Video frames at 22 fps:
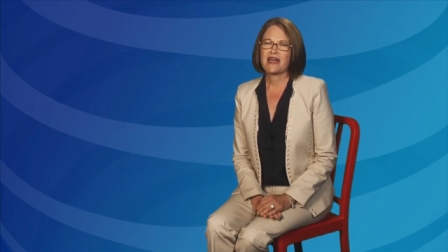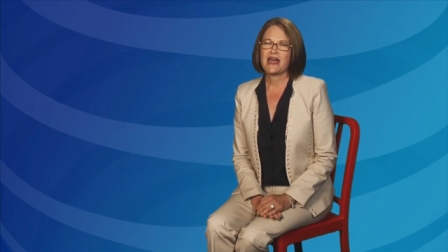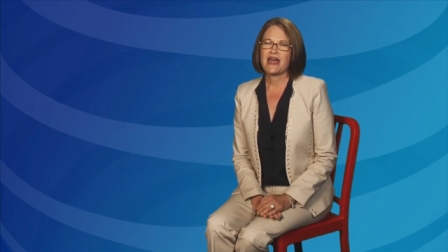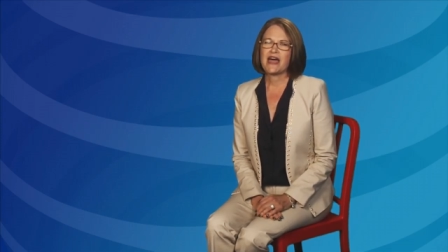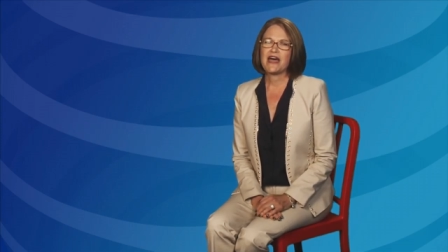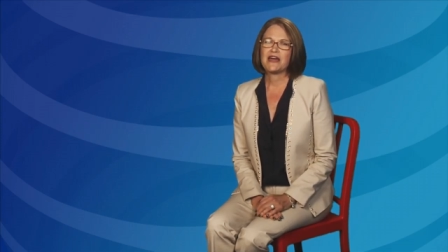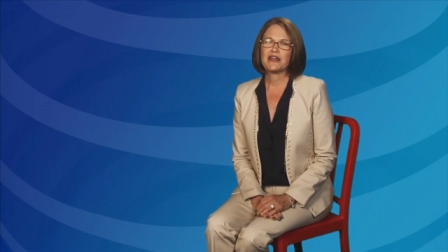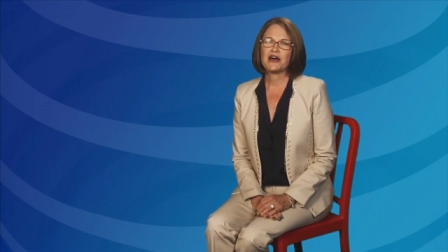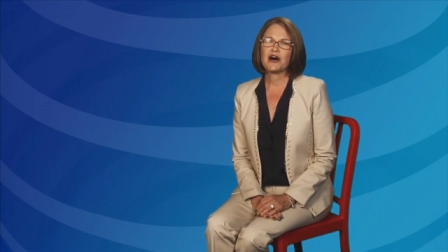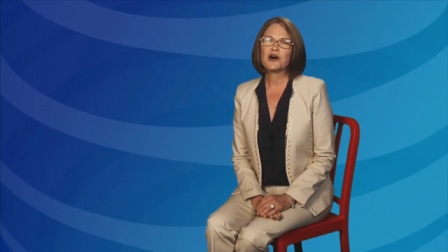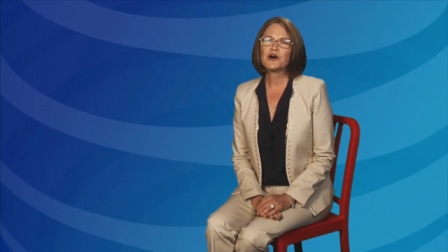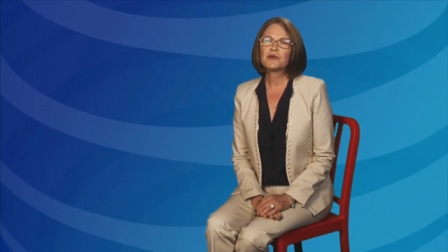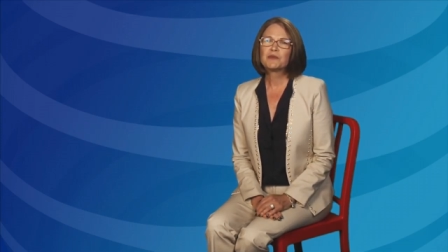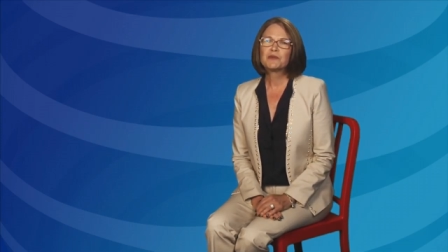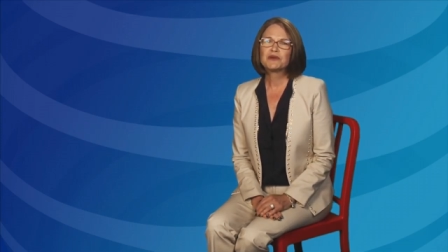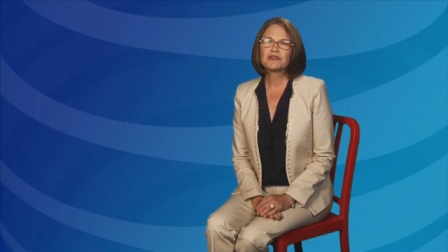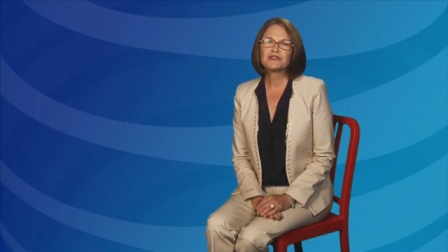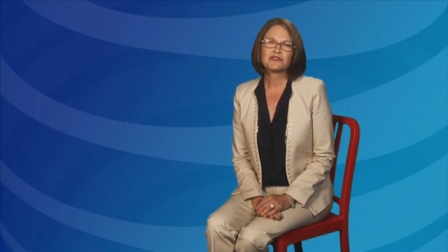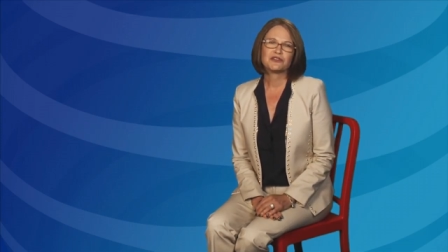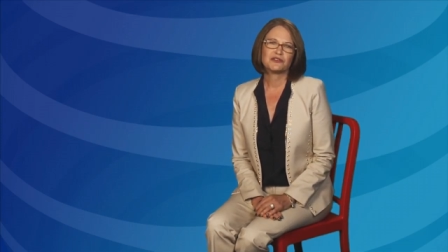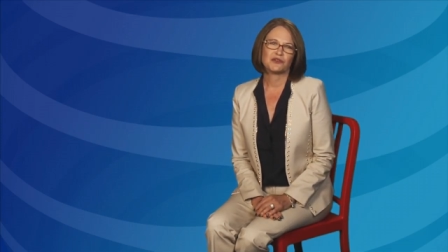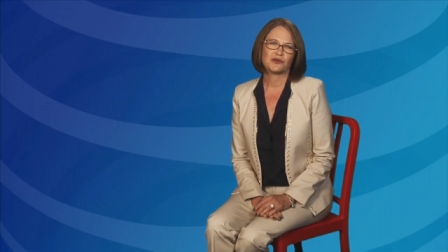and
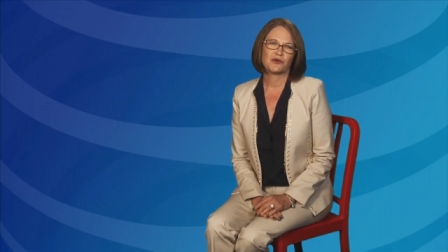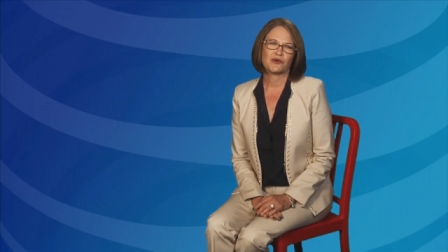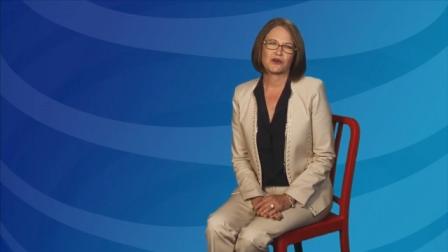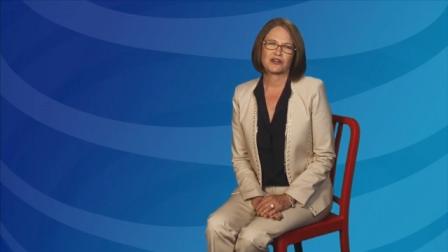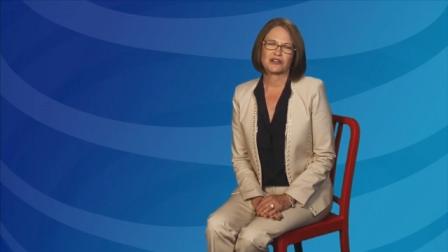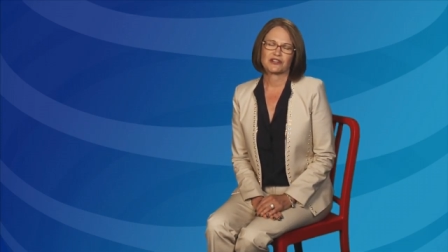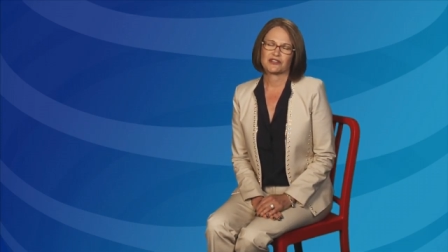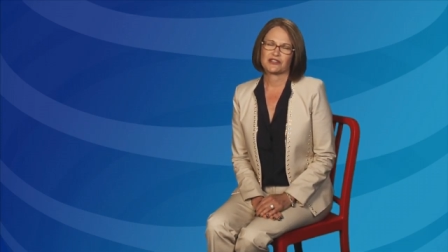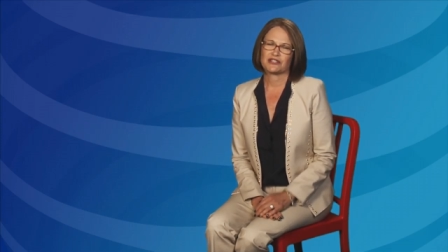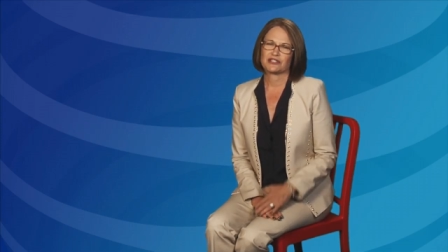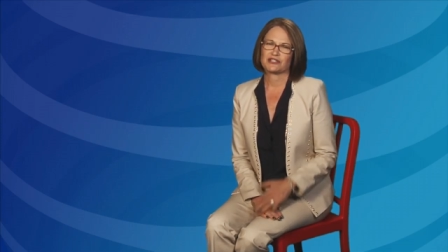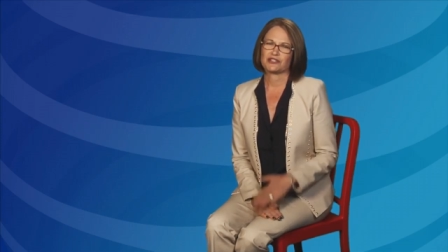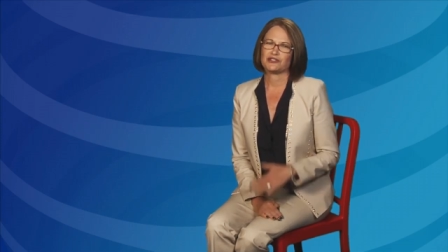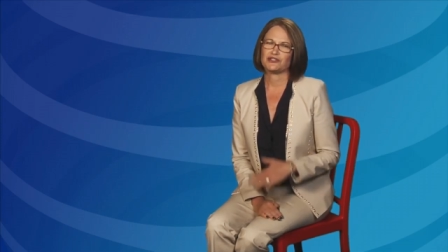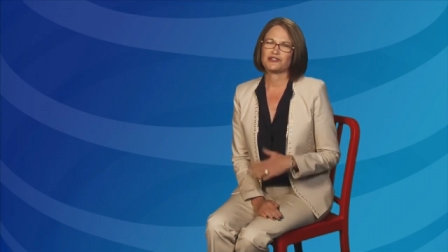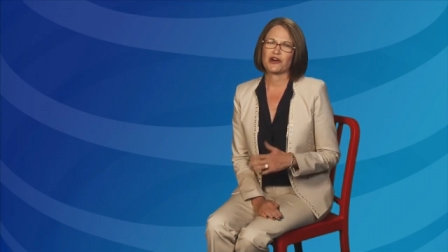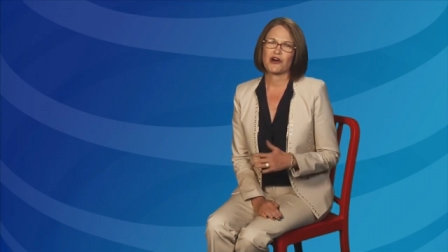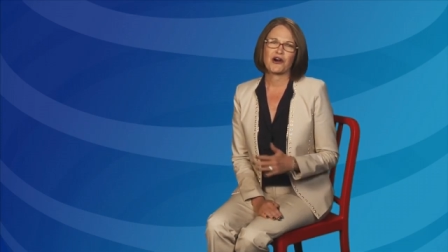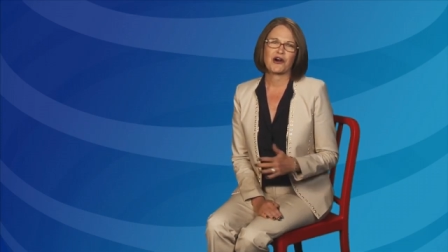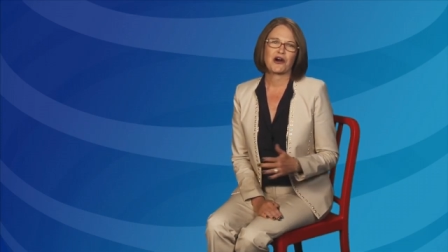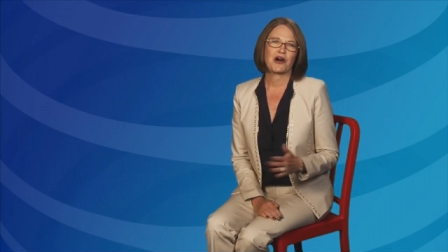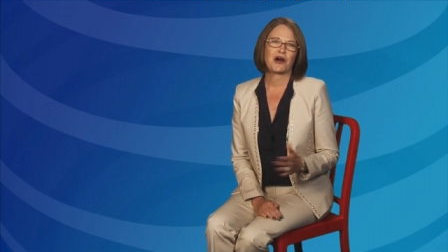opened the door to this
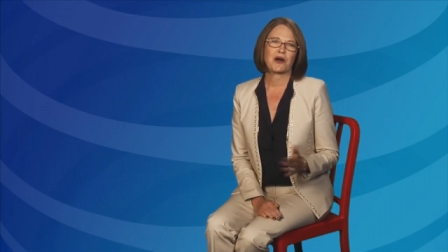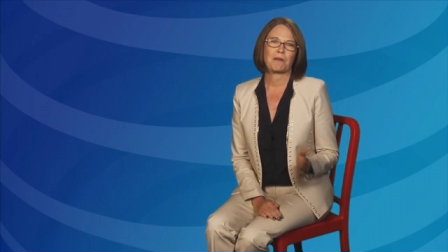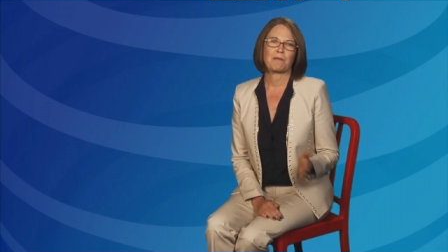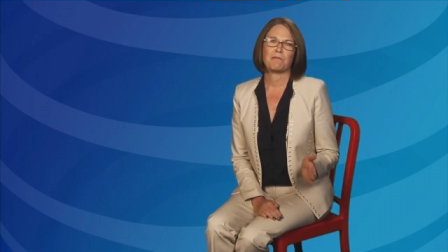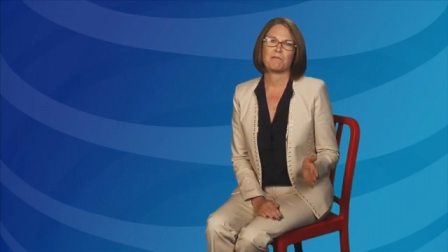dark,